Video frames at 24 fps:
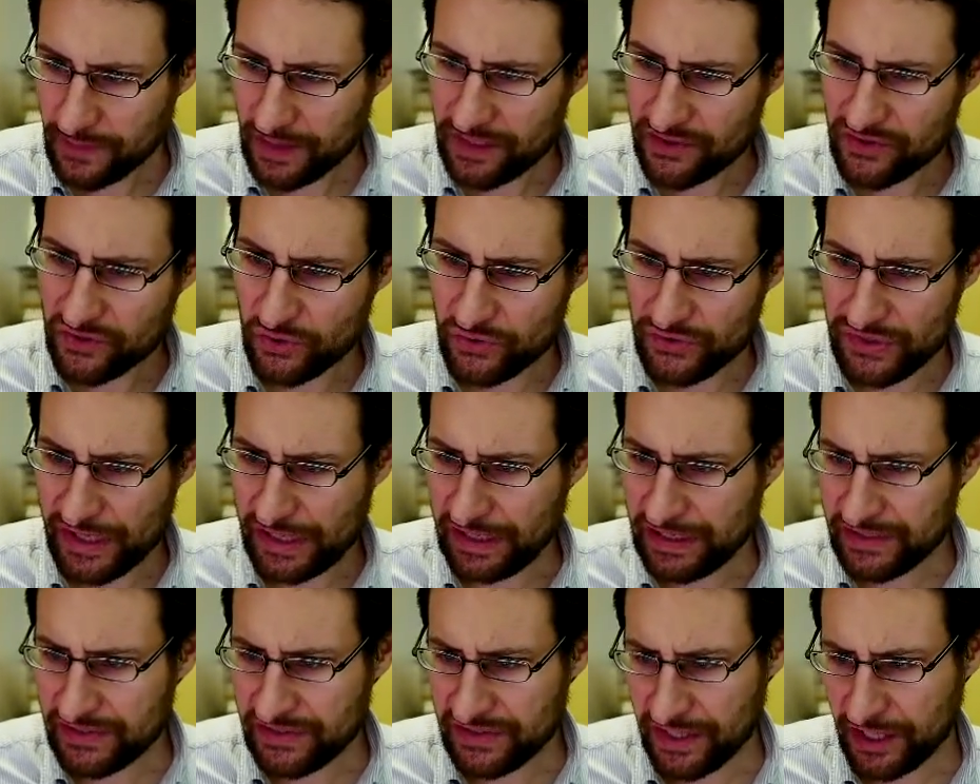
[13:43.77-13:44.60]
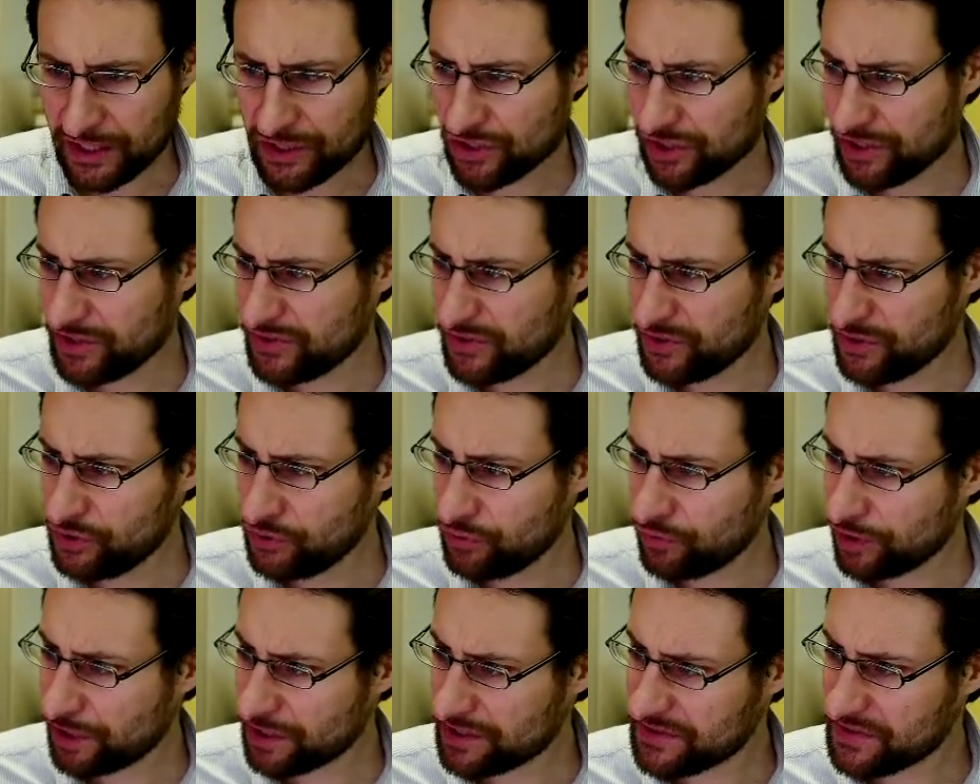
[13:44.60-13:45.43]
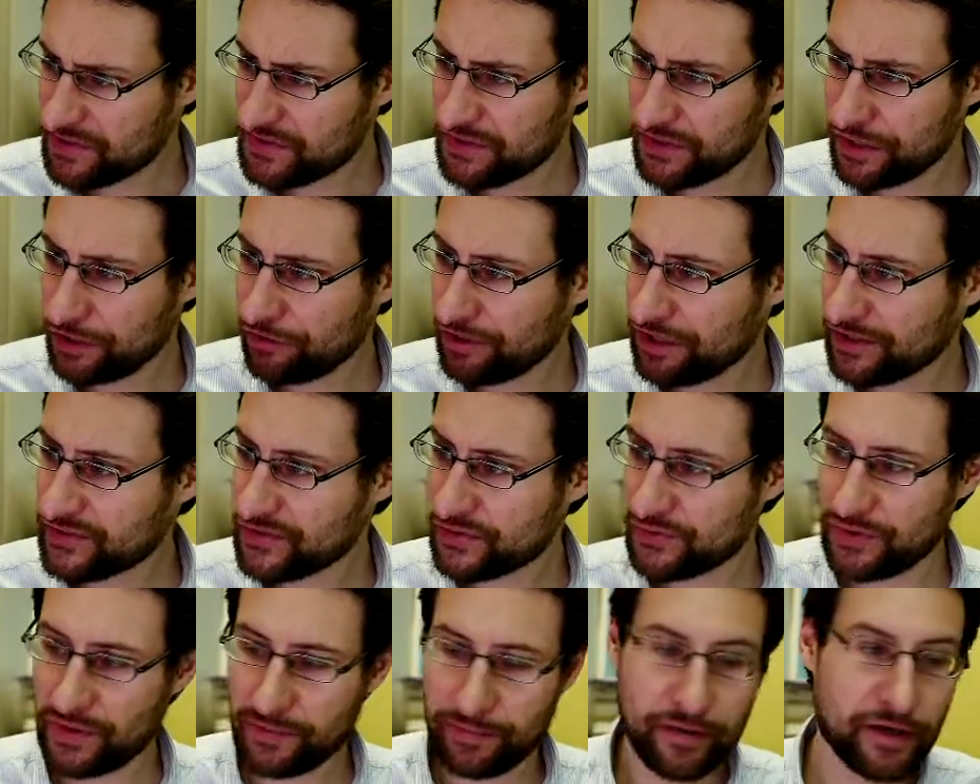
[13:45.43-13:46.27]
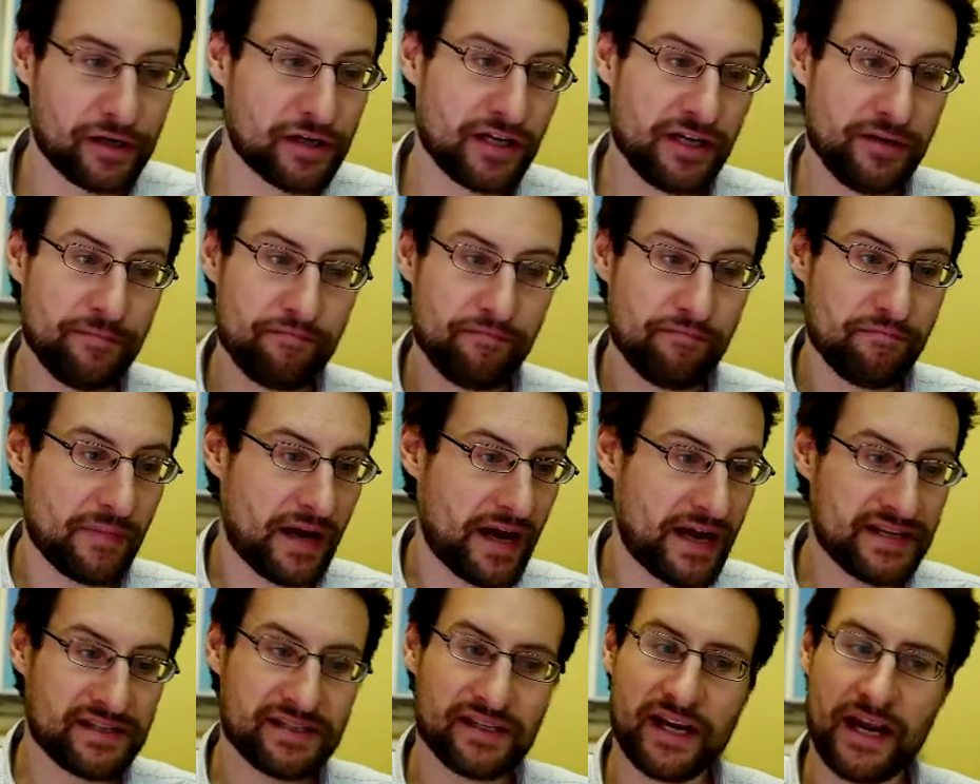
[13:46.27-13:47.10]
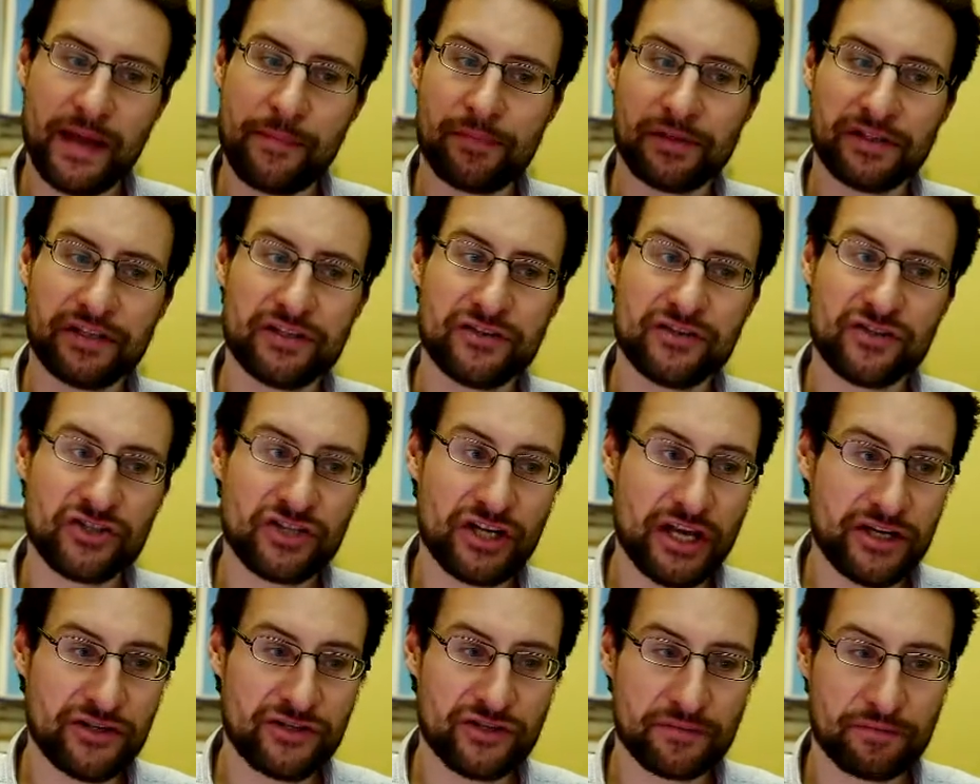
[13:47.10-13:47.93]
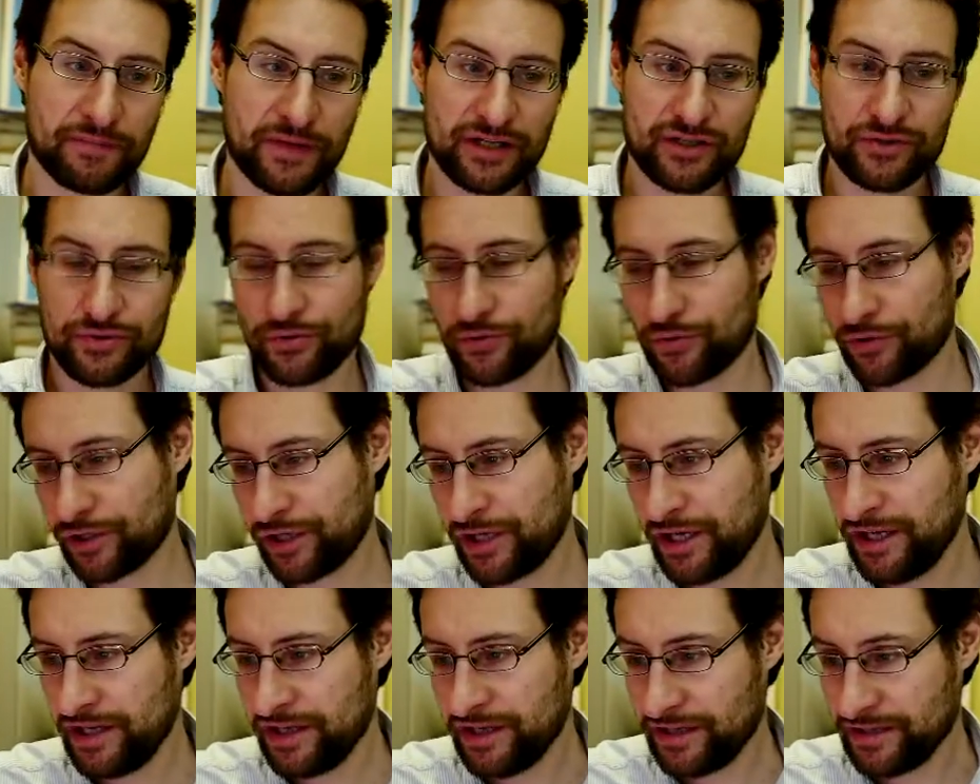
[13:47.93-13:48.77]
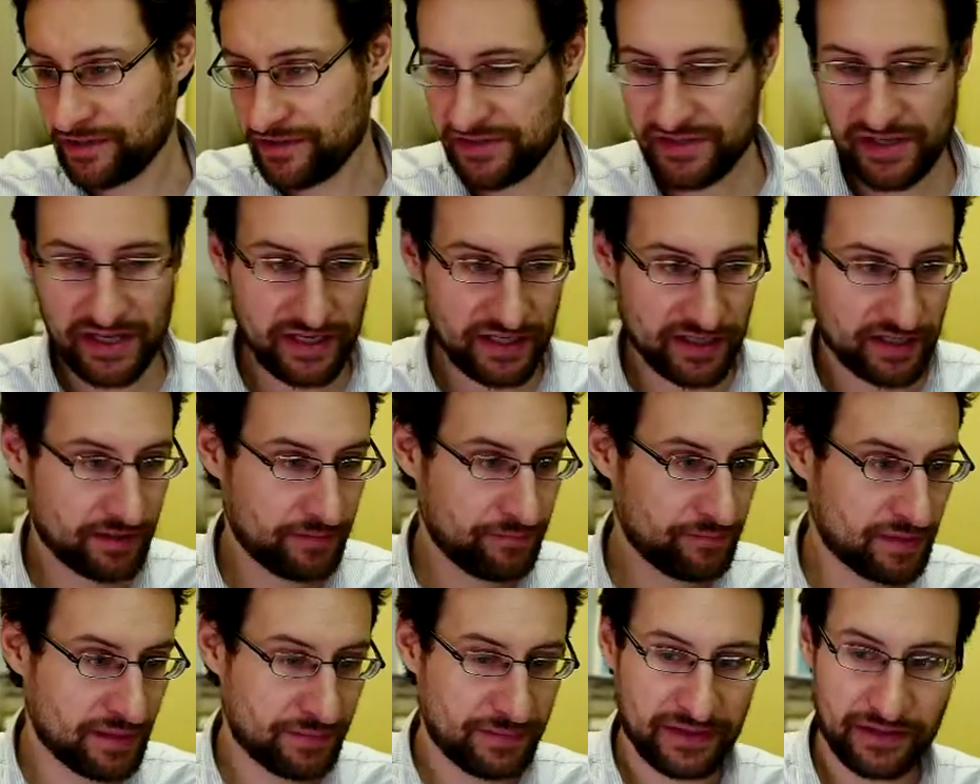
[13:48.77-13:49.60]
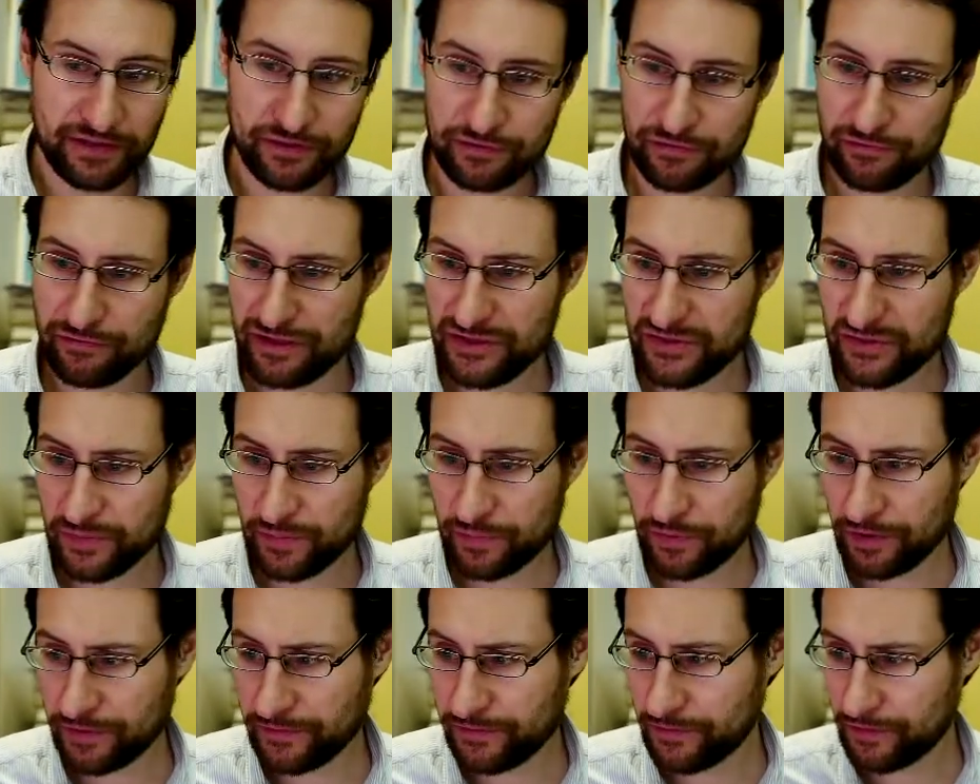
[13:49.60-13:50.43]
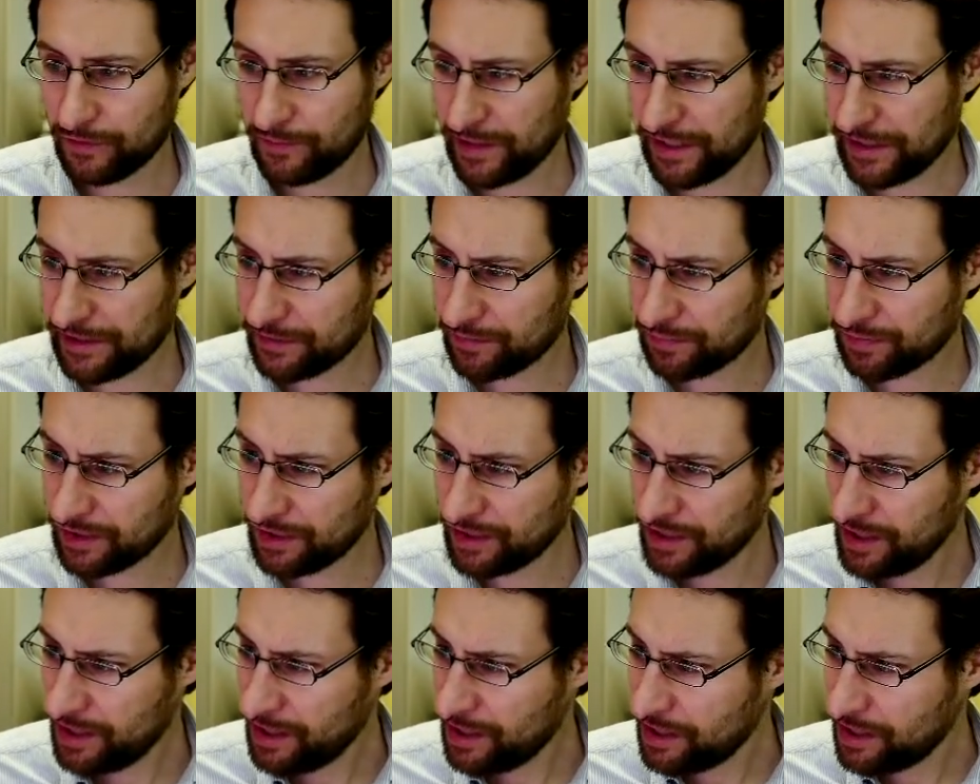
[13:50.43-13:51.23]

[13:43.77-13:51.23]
So they list here actually the UART, the serial, so apparently either Apple didn't change it much or they implemented already support for multiple